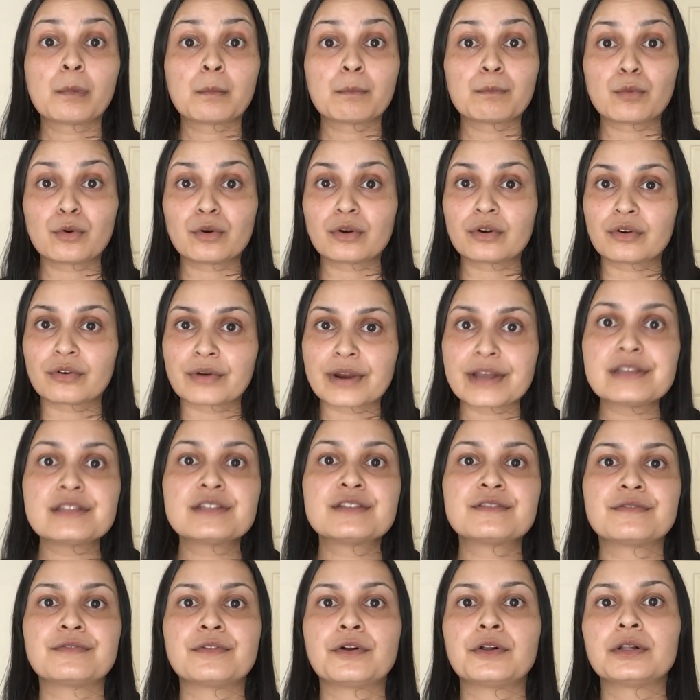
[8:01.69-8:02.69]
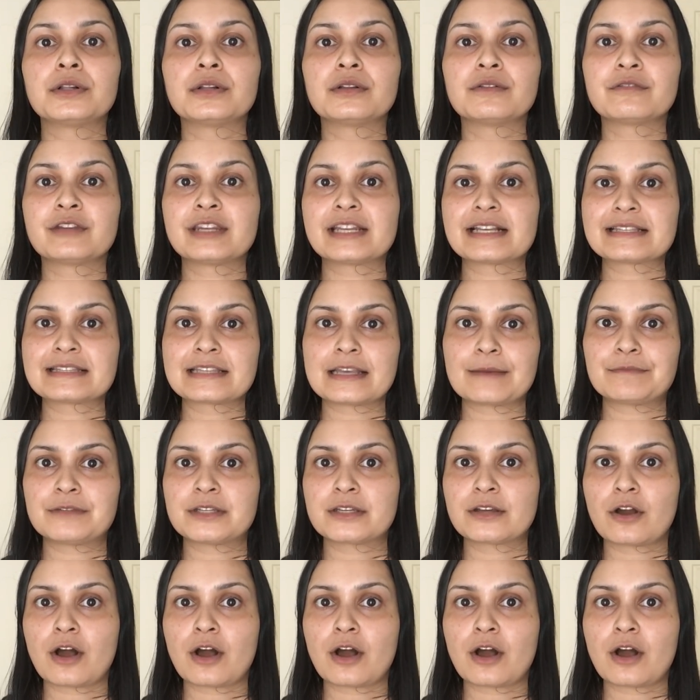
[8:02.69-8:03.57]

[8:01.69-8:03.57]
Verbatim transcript: more graceful when accepting